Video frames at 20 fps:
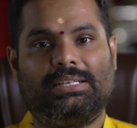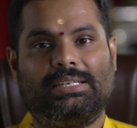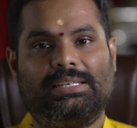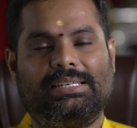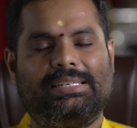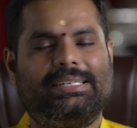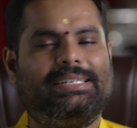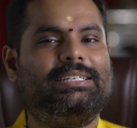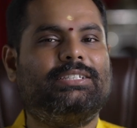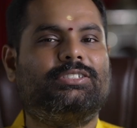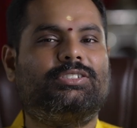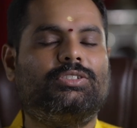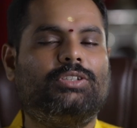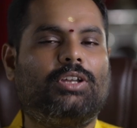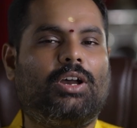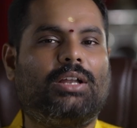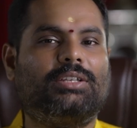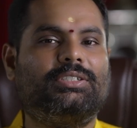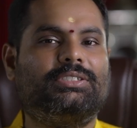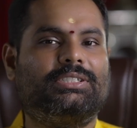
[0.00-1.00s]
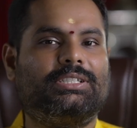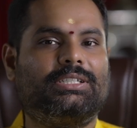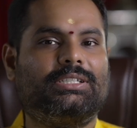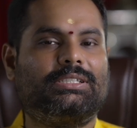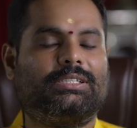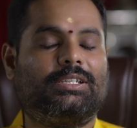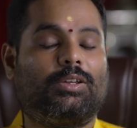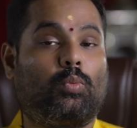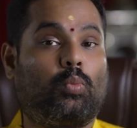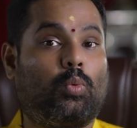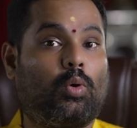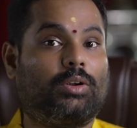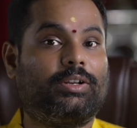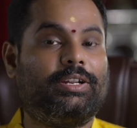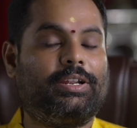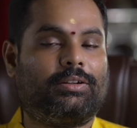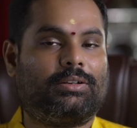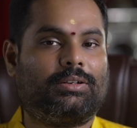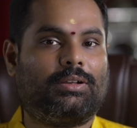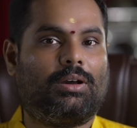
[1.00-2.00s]
he's not just a
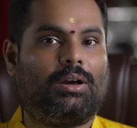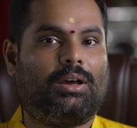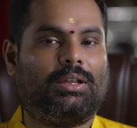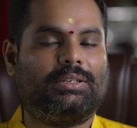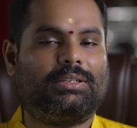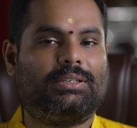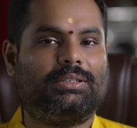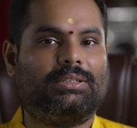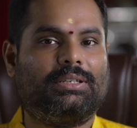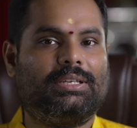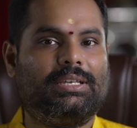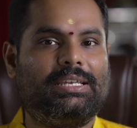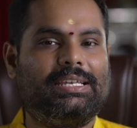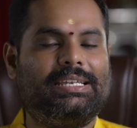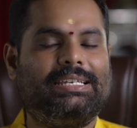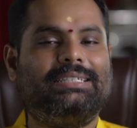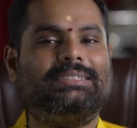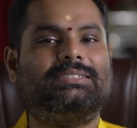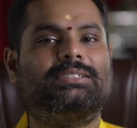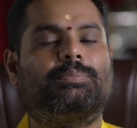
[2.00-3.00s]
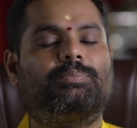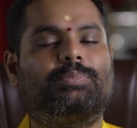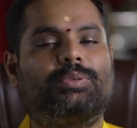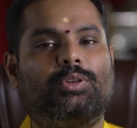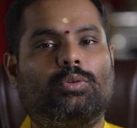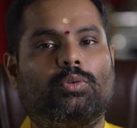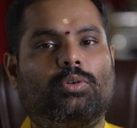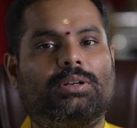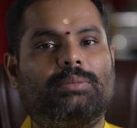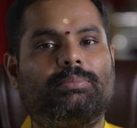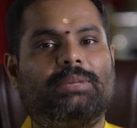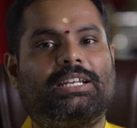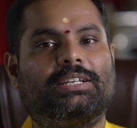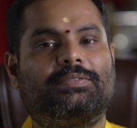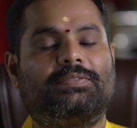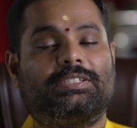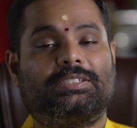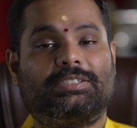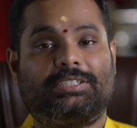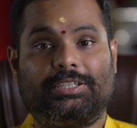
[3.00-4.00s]
warrior god. He's a pure
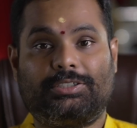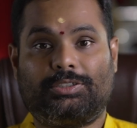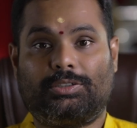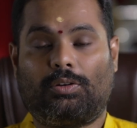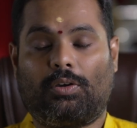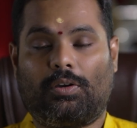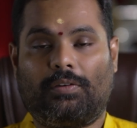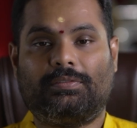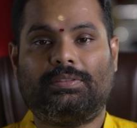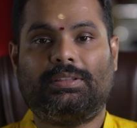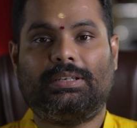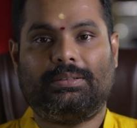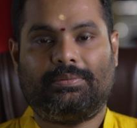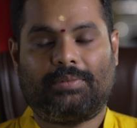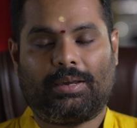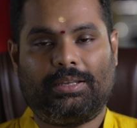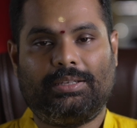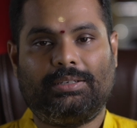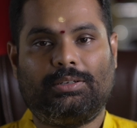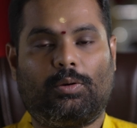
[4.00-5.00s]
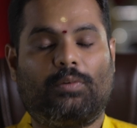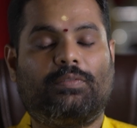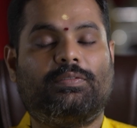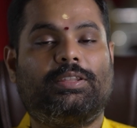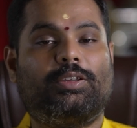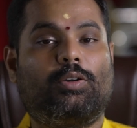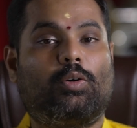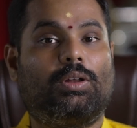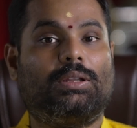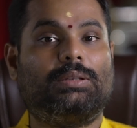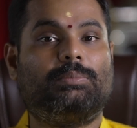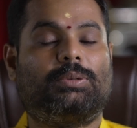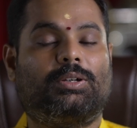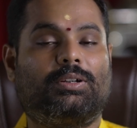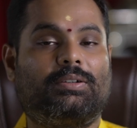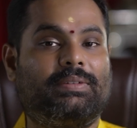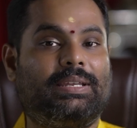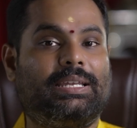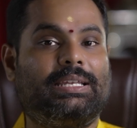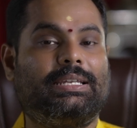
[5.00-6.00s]
manifestation of the divine, of the
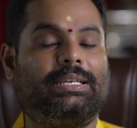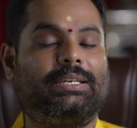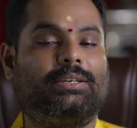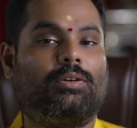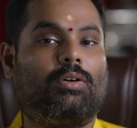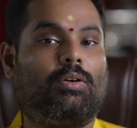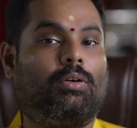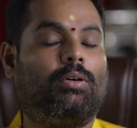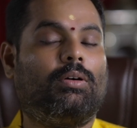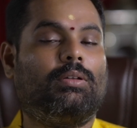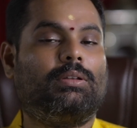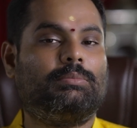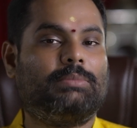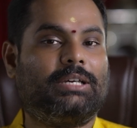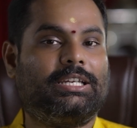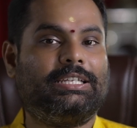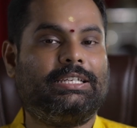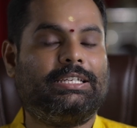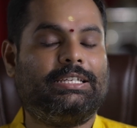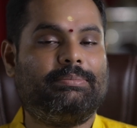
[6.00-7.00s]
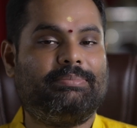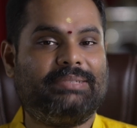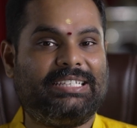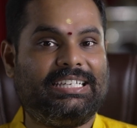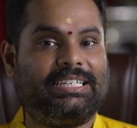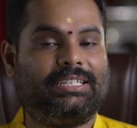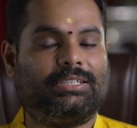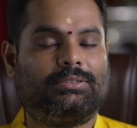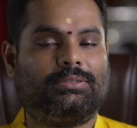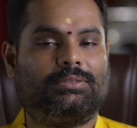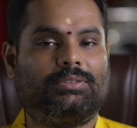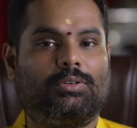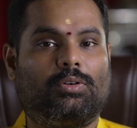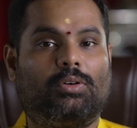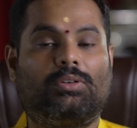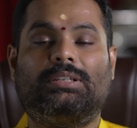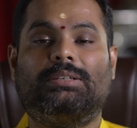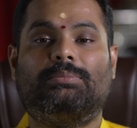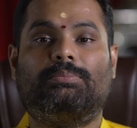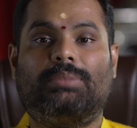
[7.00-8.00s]
all-pervading, almighty being
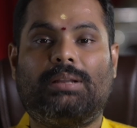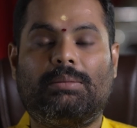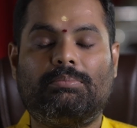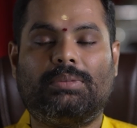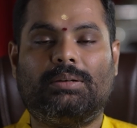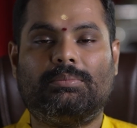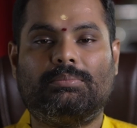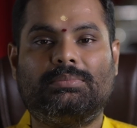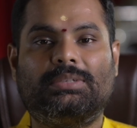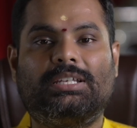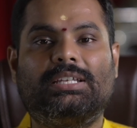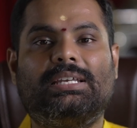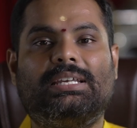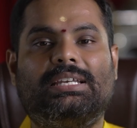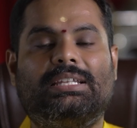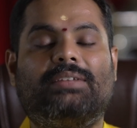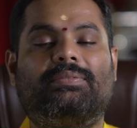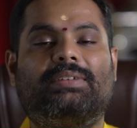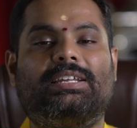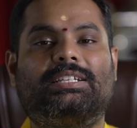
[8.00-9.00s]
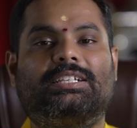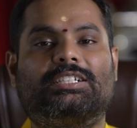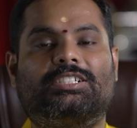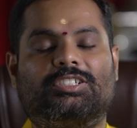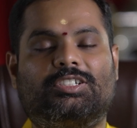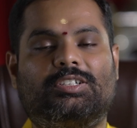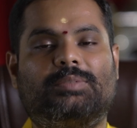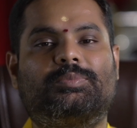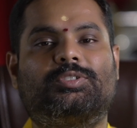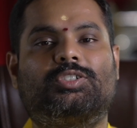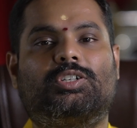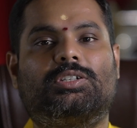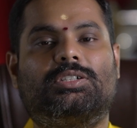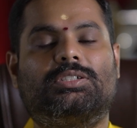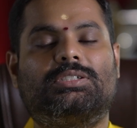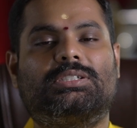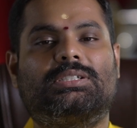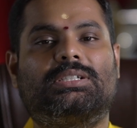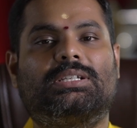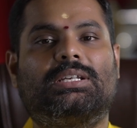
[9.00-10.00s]
called Brahman in the Vedic
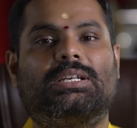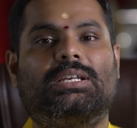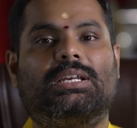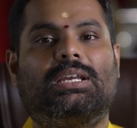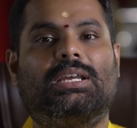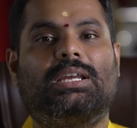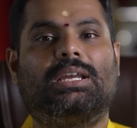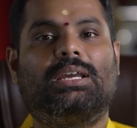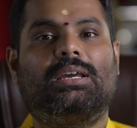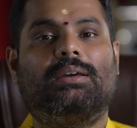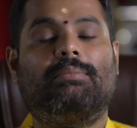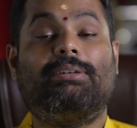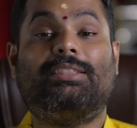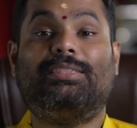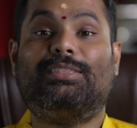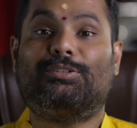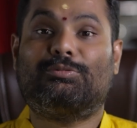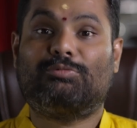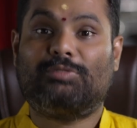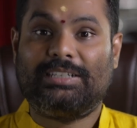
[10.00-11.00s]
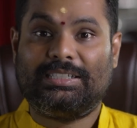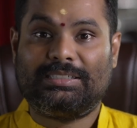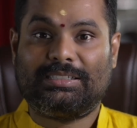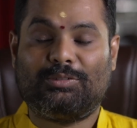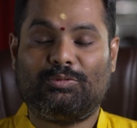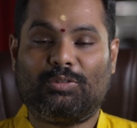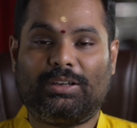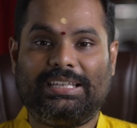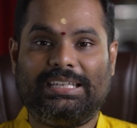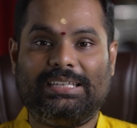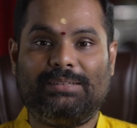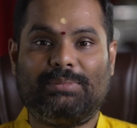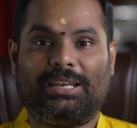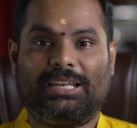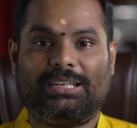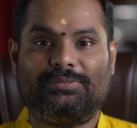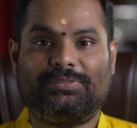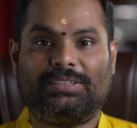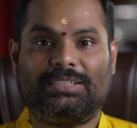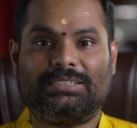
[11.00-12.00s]
scriptures. But the reason why he
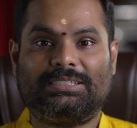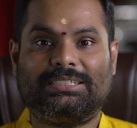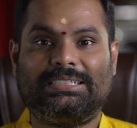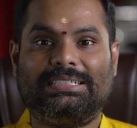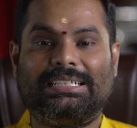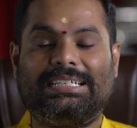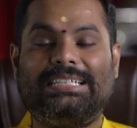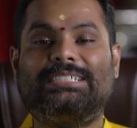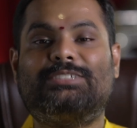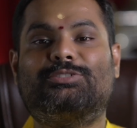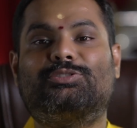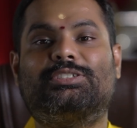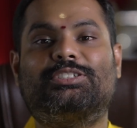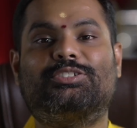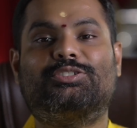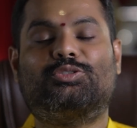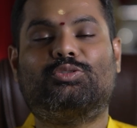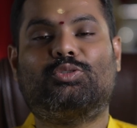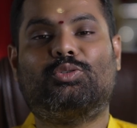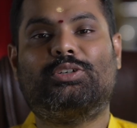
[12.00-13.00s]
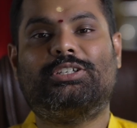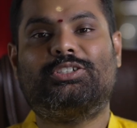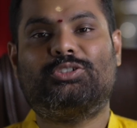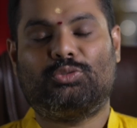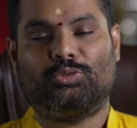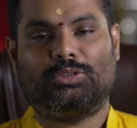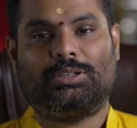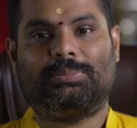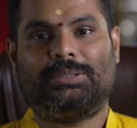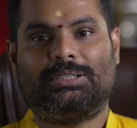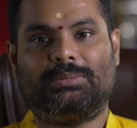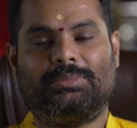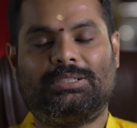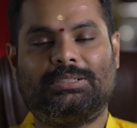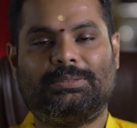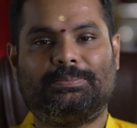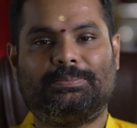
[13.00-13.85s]
manifested is to destroy Shurapadman.